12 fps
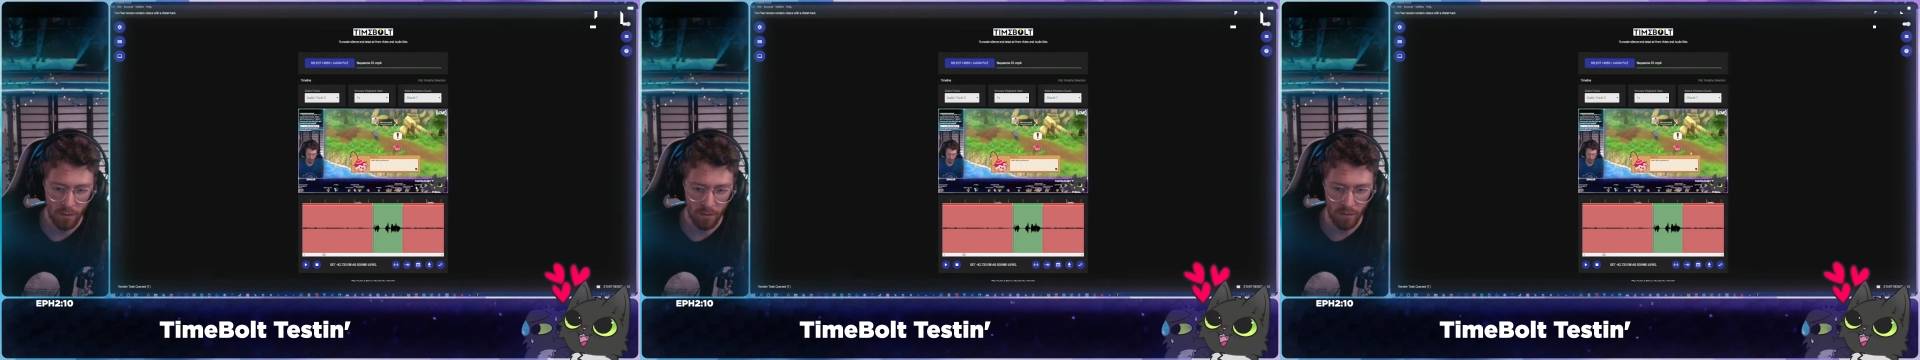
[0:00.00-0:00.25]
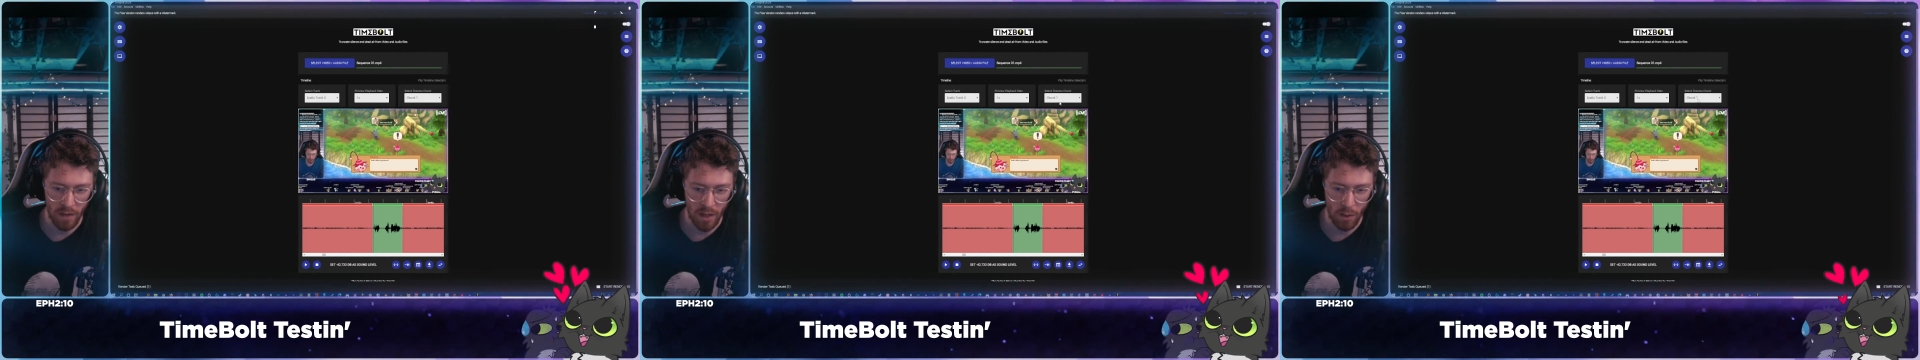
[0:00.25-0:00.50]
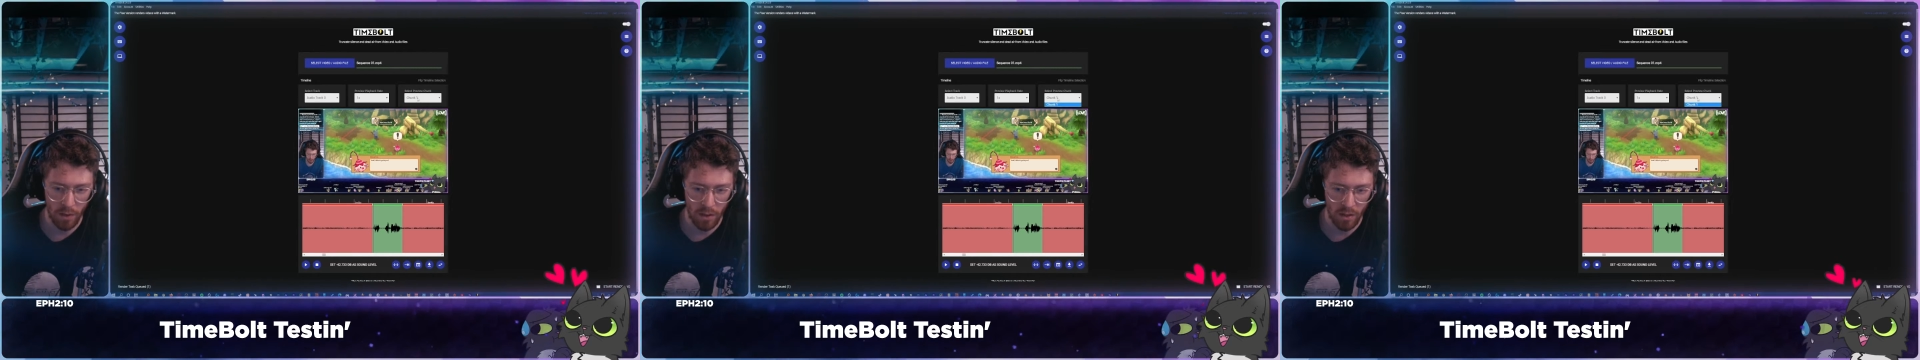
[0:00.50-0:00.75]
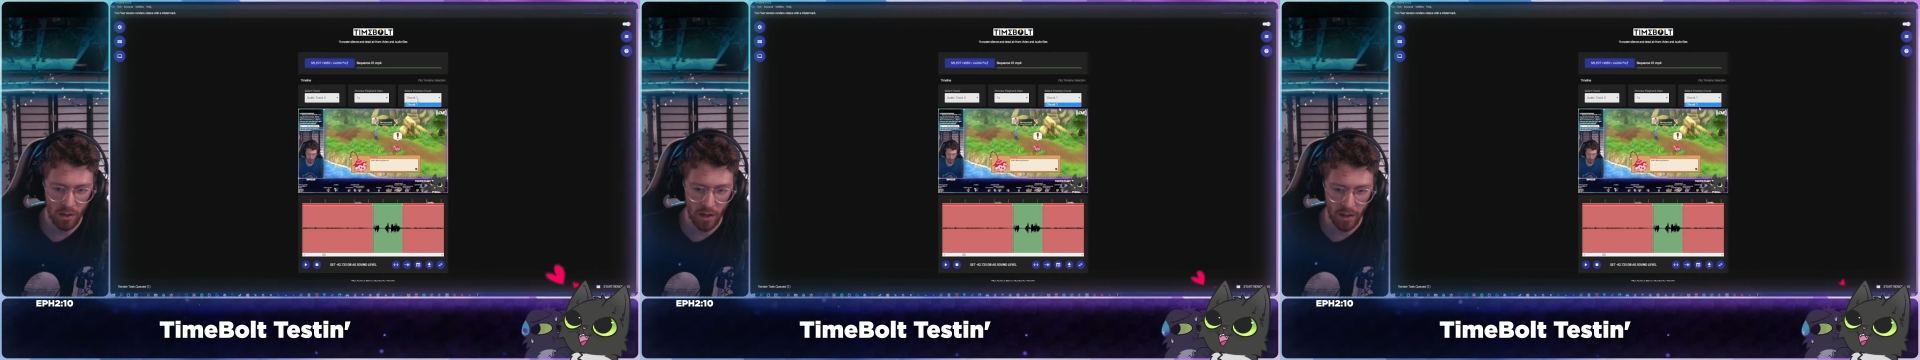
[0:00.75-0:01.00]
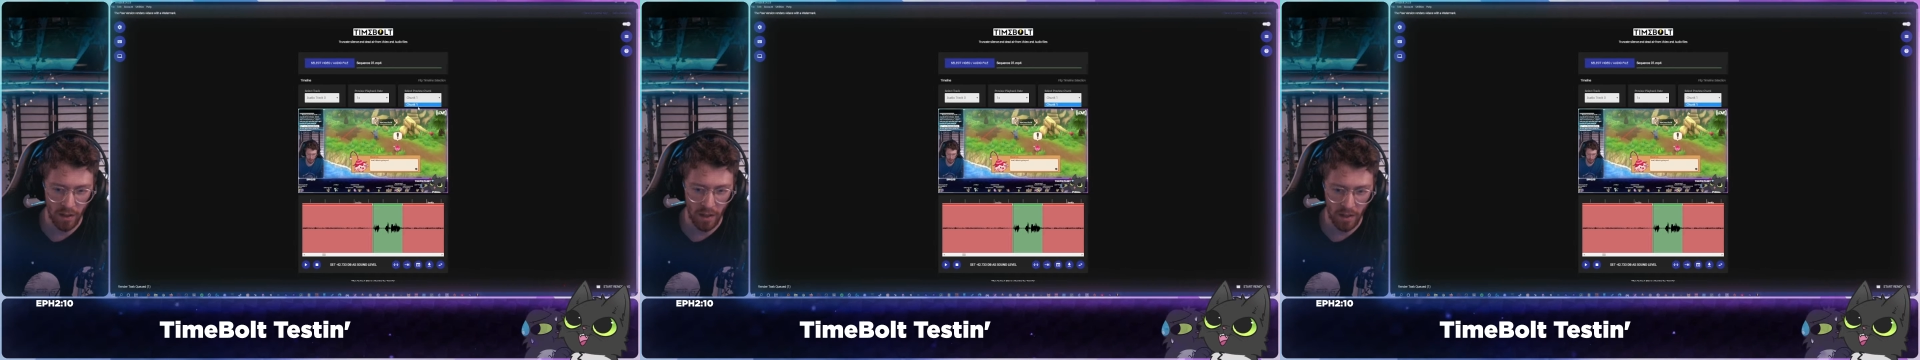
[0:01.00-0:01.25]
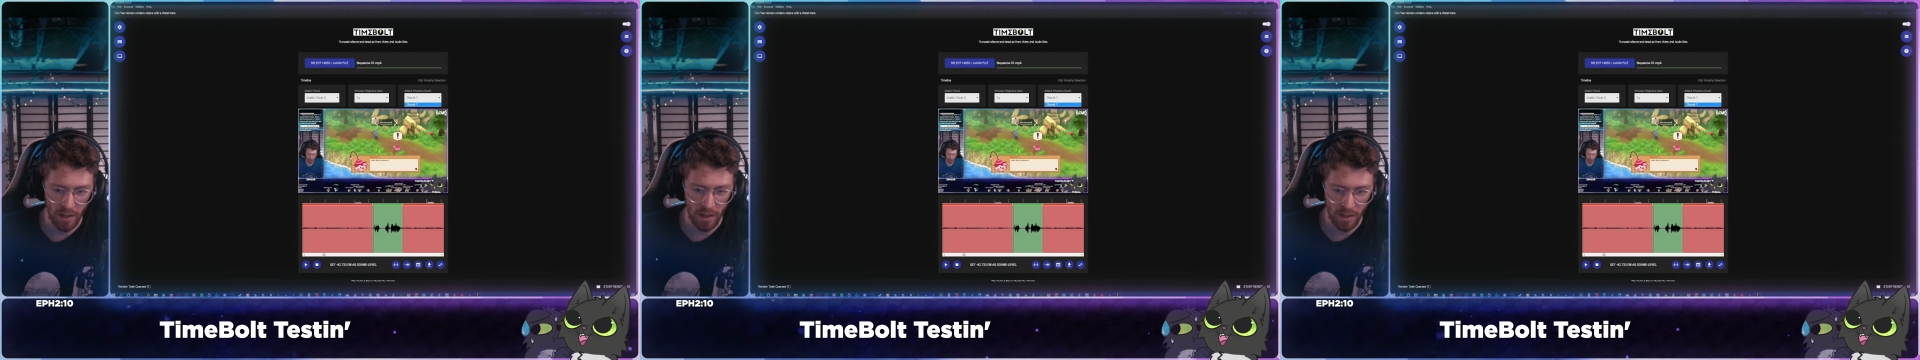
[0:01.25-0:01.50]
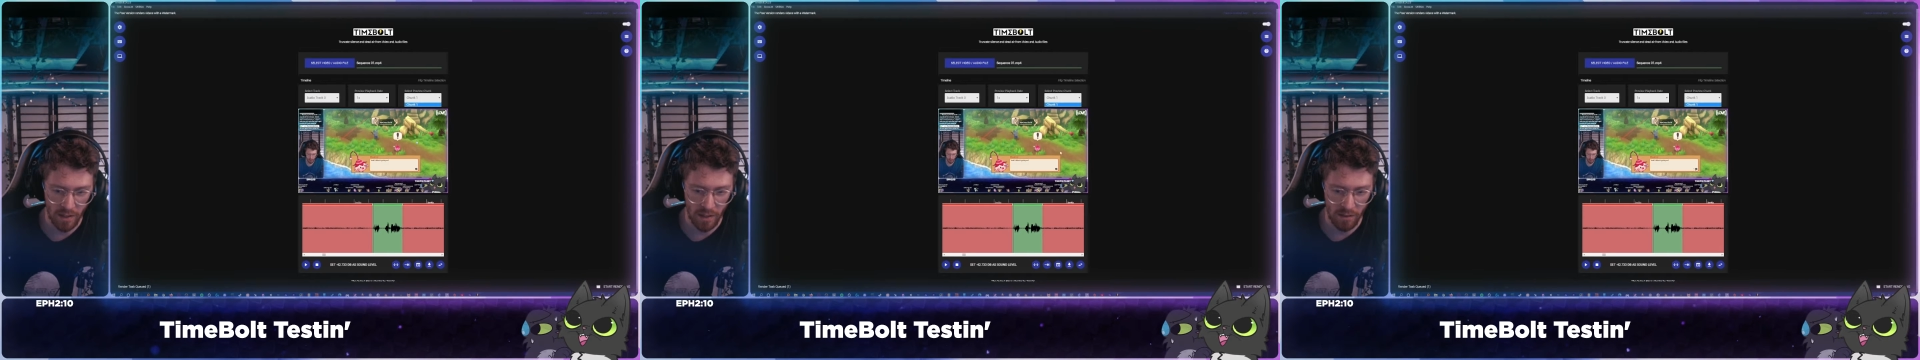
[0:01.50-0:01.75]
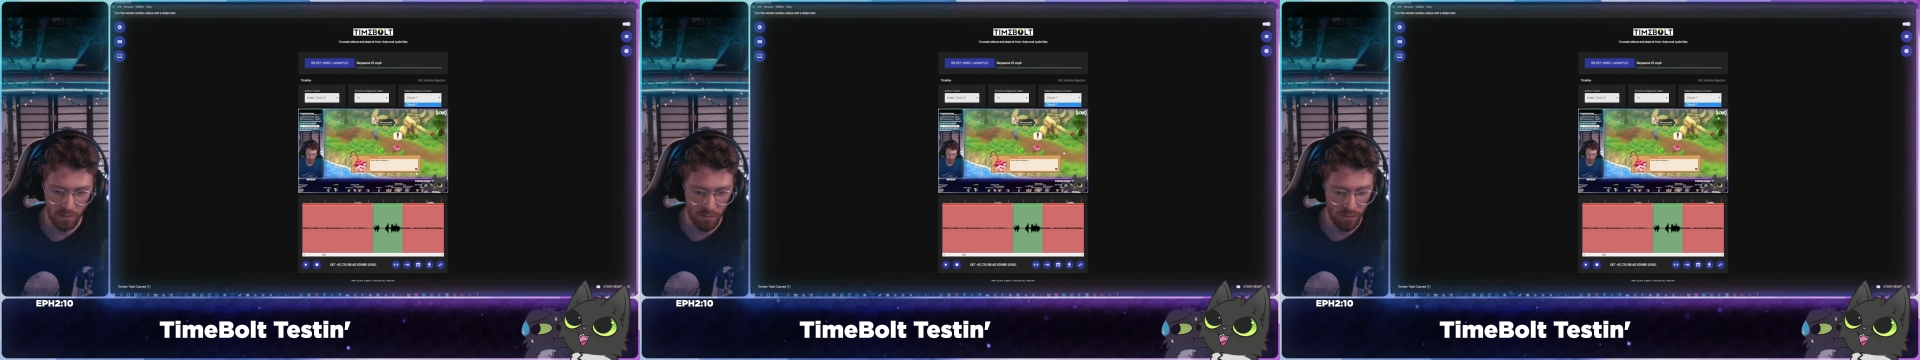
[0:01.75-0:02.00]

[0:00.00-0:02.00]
video in here, and like it did